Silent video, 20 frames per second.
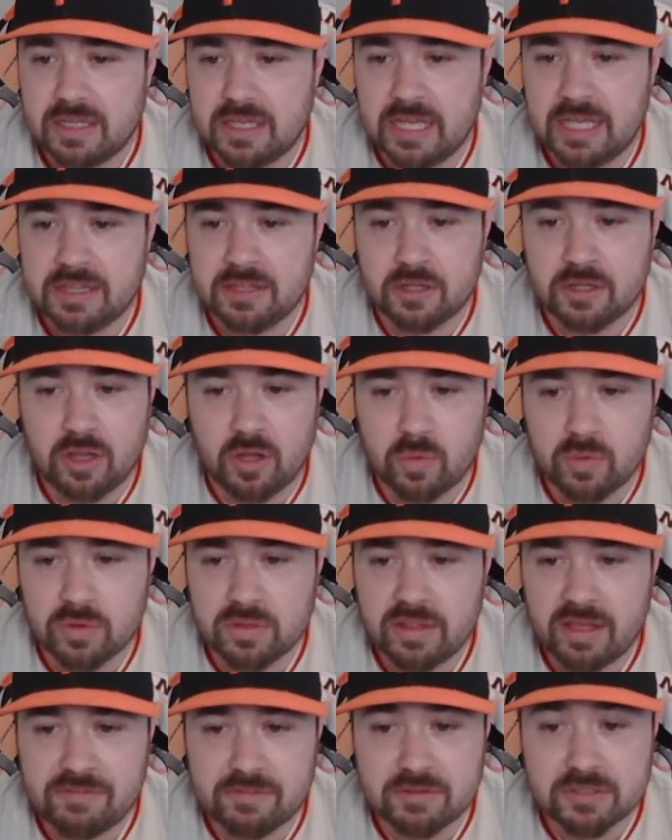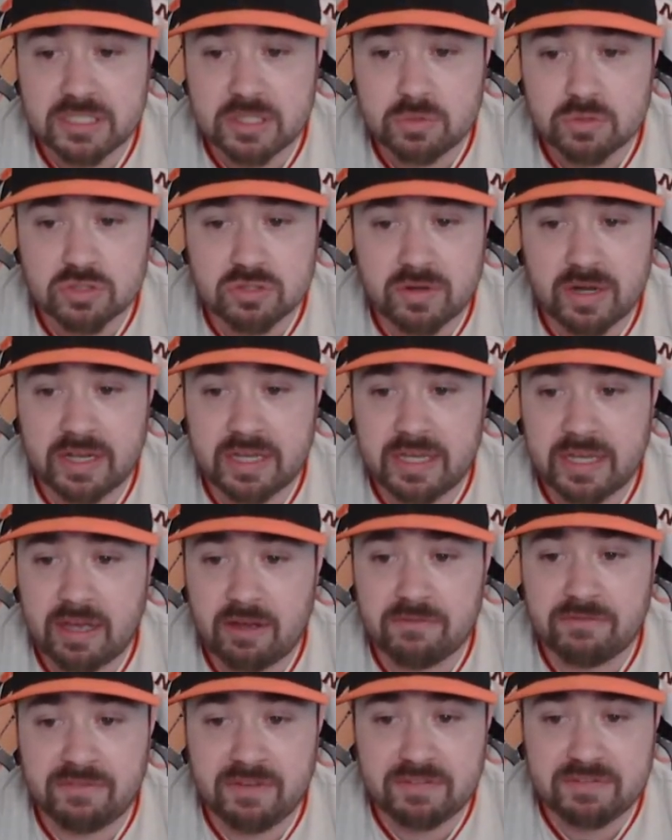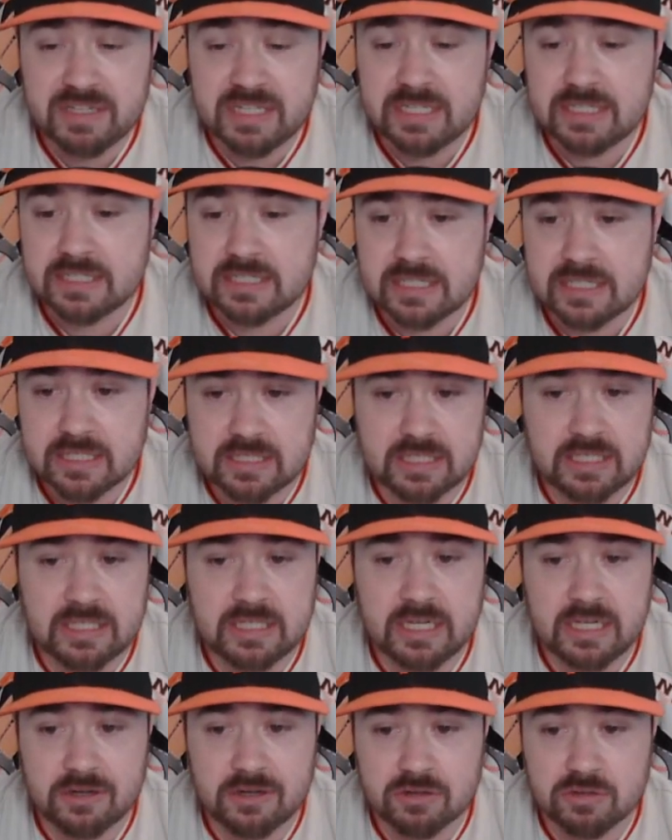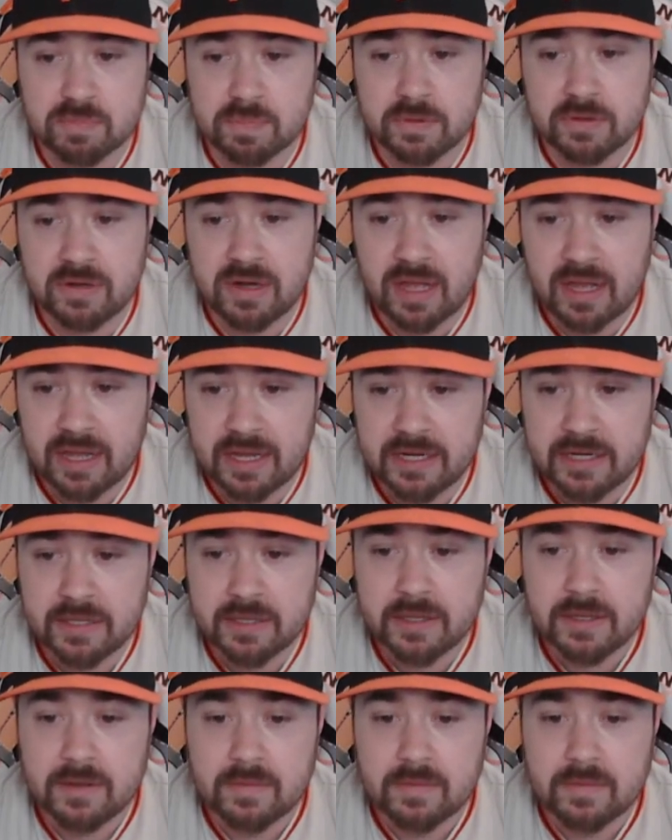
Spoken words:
In the lower levels, he was striking out 15, 16 hitters per nine.